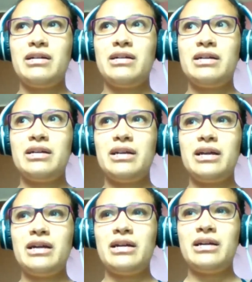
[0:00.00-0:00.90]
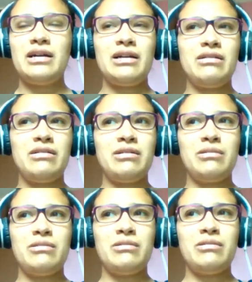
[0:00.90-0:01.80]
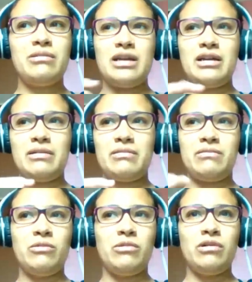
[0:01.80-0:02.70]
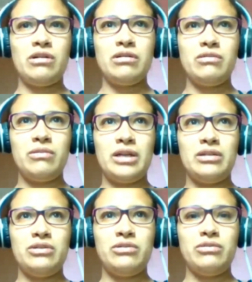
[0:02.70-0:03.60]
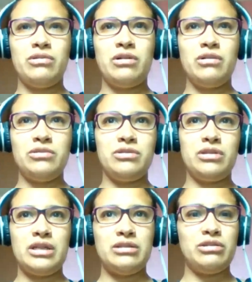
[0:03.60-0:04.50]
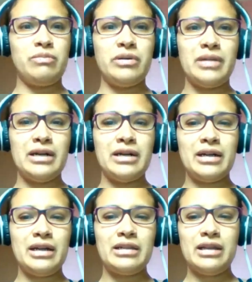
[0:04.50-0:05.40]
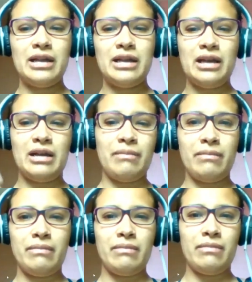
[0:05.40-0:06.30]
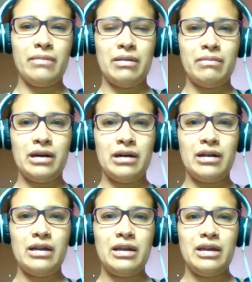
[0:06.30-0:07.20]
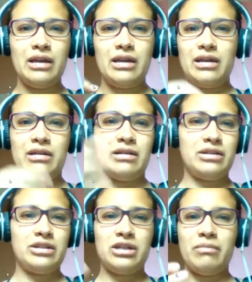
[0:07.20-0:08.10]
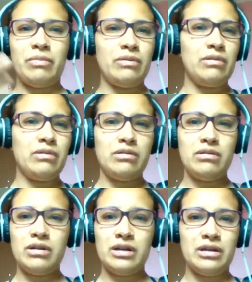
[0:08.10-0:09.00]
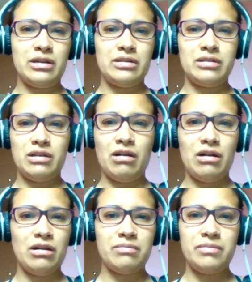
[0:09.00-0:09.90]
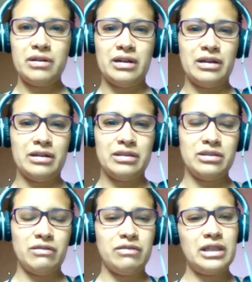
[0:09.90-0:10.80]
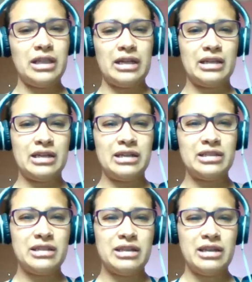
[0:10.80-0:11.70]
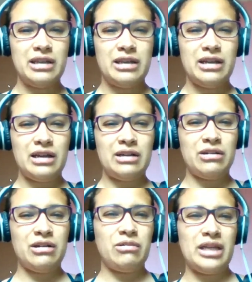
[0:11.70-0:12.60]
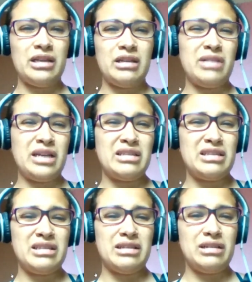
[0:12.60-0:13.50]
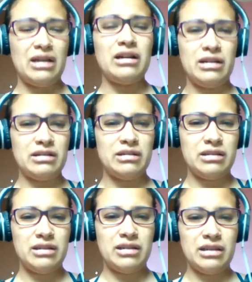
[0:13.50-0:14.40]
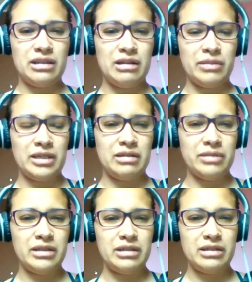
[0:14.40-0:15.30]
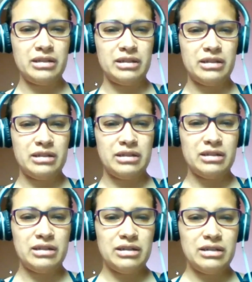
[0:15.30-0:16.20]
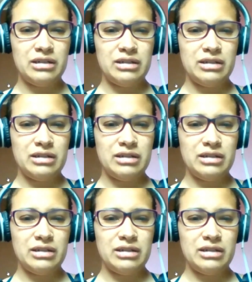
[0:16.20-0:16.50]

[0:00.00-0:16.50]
I don't know what is the word when you go to the supermarket and buy shampoo, soap, and something like that. I don't know. In Mexico, tell me. I don't know what the word is.